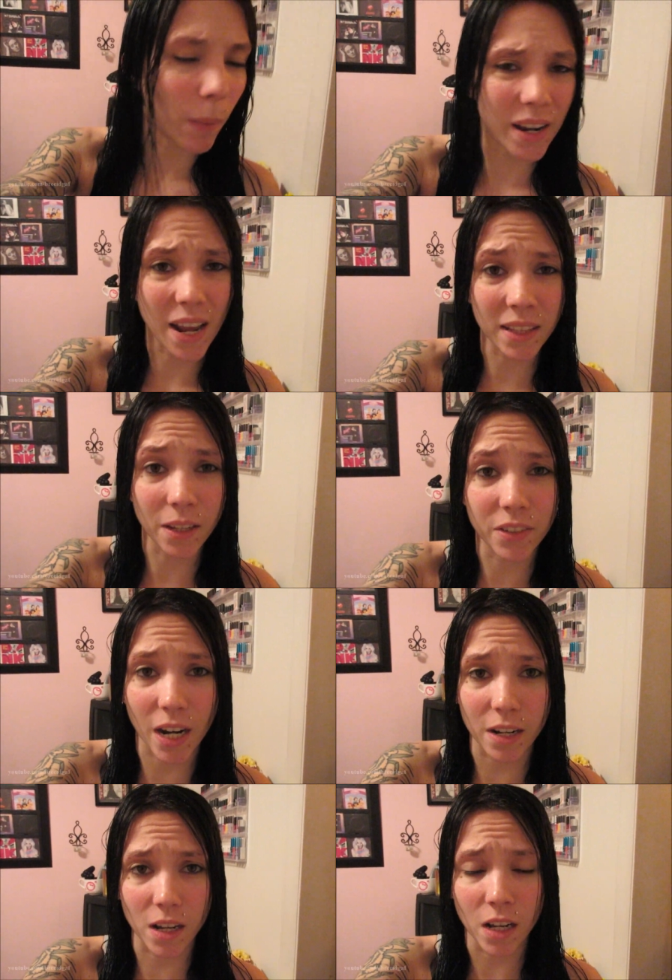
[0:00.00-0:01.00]
my dad
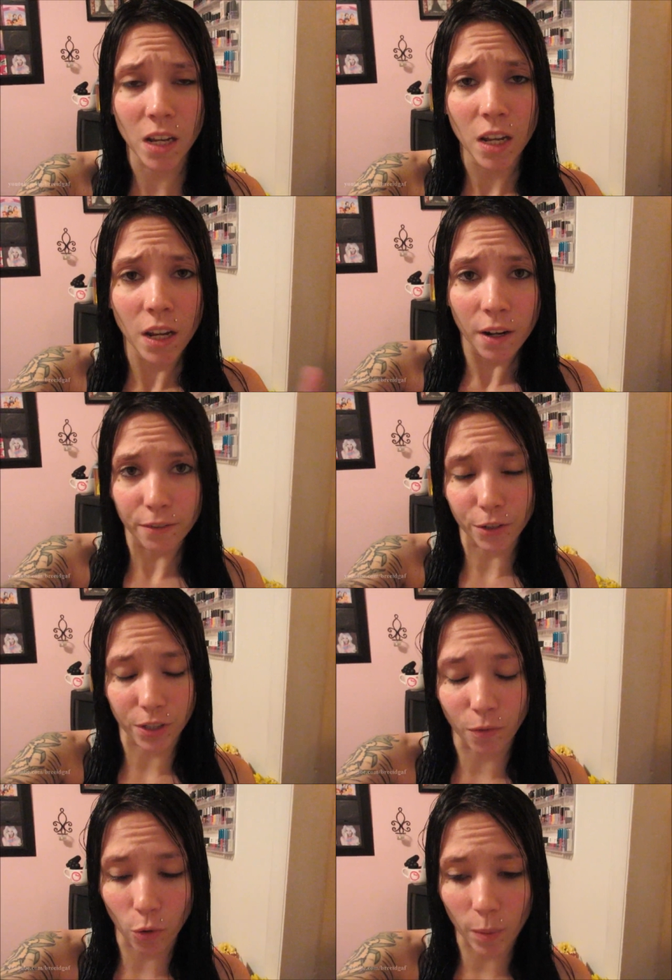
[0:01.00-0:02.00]
lives on a
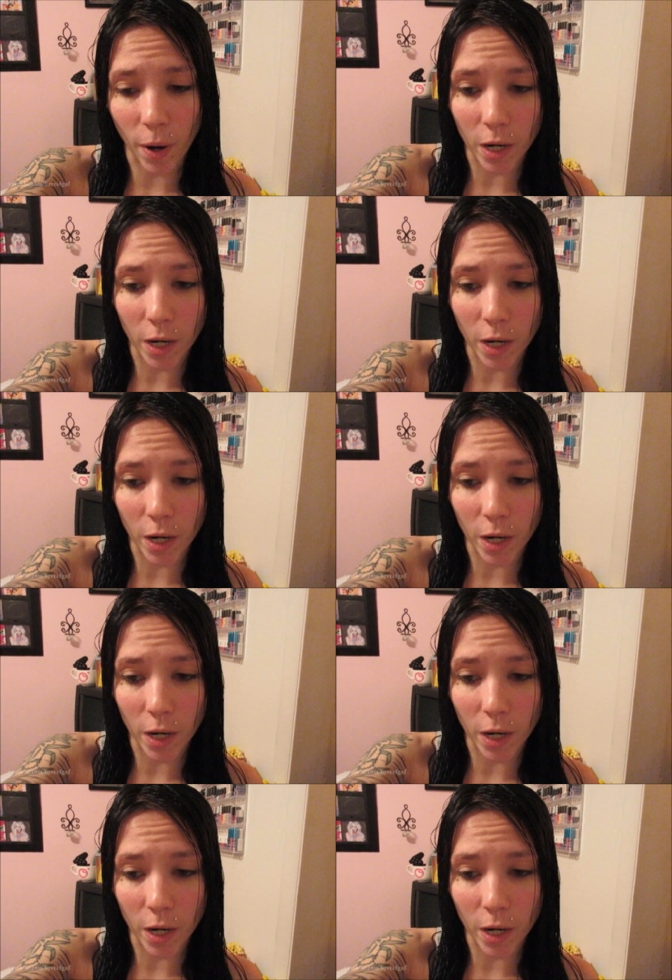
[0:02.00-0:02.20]
first floor